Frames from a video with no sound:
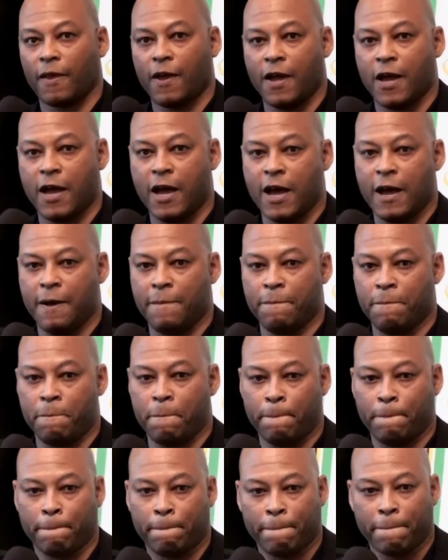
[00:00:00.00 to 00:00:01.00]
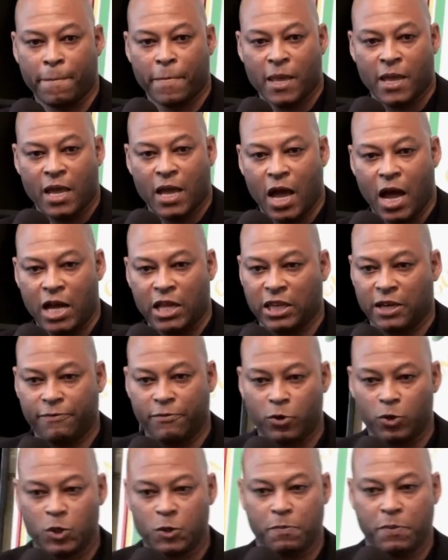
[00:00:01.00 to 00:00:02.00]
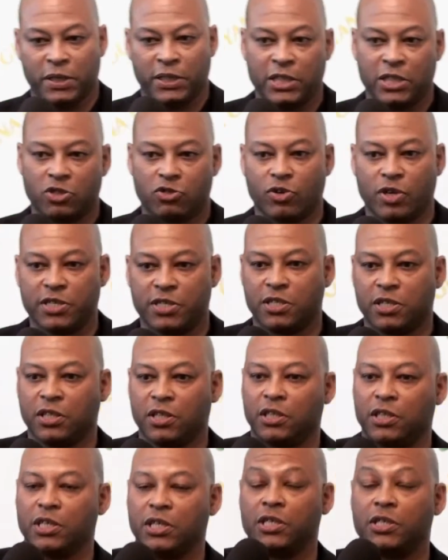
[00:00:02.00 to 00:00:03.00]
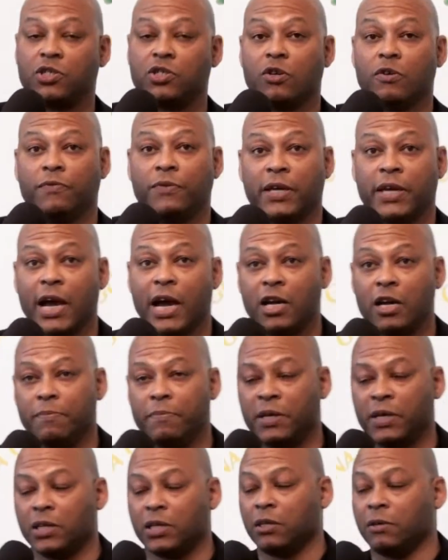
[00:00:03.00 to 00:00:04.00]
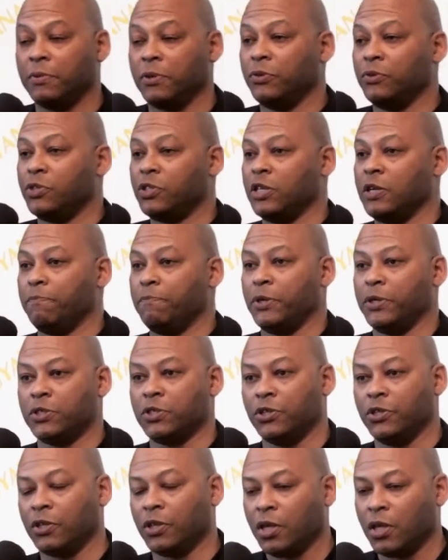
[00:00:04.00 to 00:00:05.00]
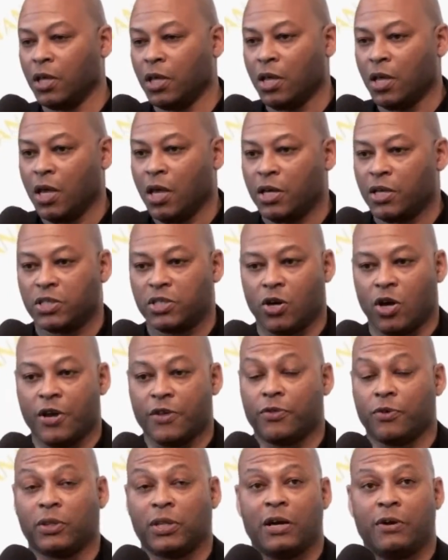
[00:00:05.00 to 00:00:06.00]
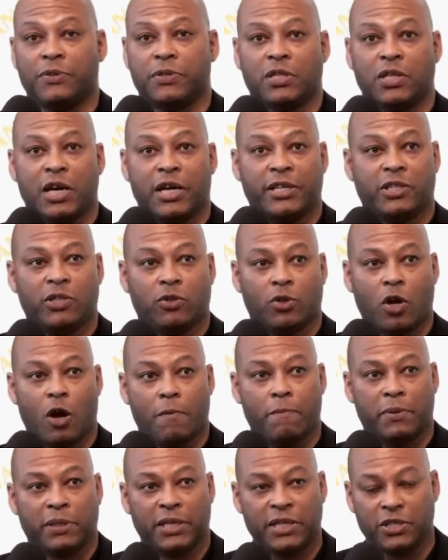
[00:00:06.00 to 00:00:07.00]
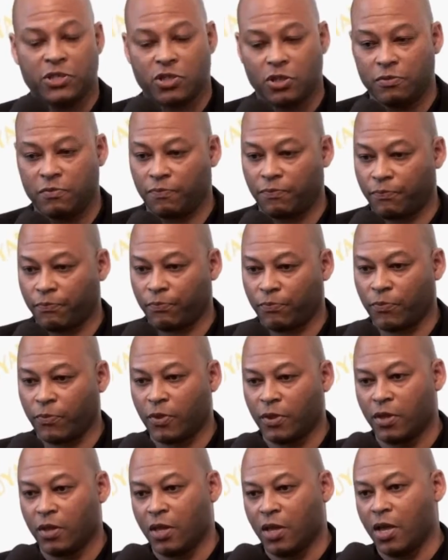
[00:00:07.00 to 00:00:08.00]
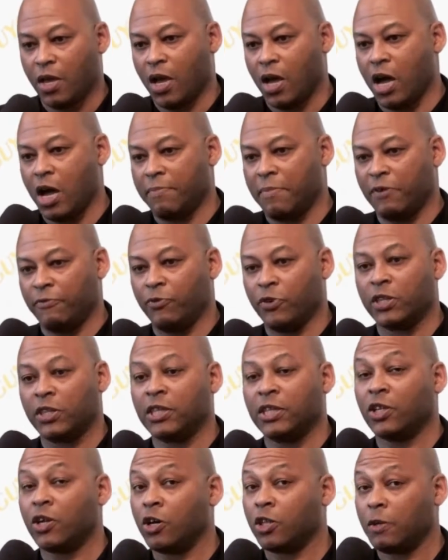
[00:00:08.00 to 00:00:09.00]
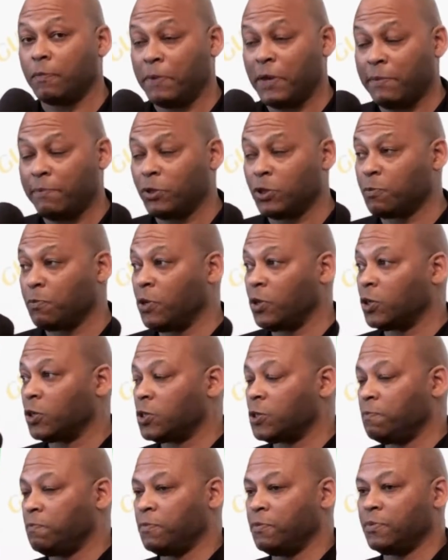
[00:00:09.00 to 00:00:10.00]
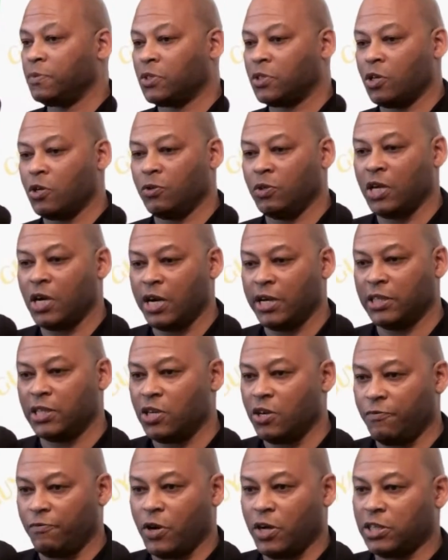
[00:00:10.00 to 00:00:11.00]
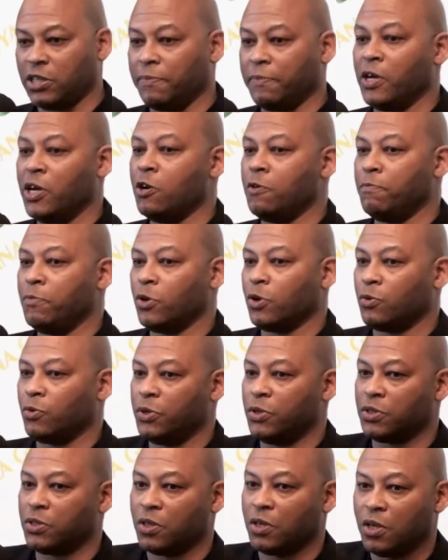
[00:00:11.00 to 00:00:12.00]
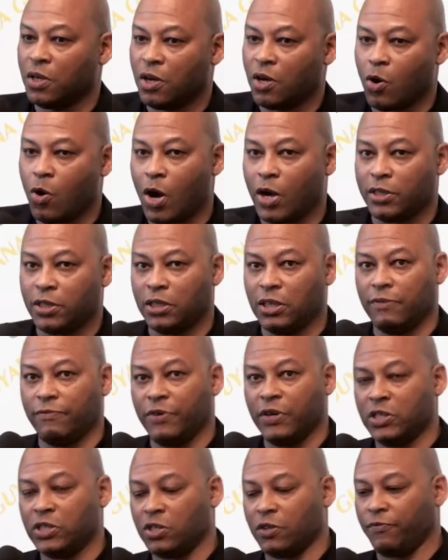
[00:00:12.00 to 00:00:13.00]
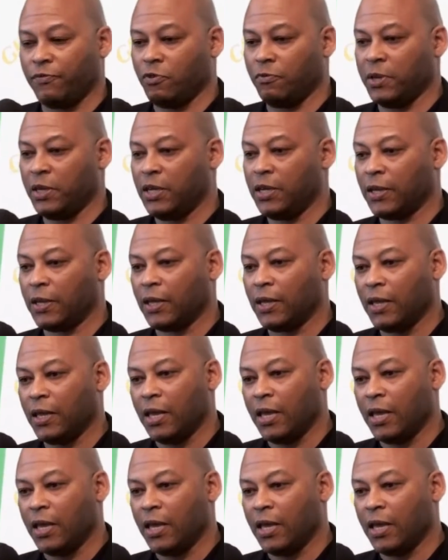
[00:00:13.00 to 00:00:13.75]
Um, and I've always been interested in the history of the Caribbean community in Britain, so I thought that was an ideal combination. Um, I've written in other people's books, so the idea of writing my own book was quite an adventure for me.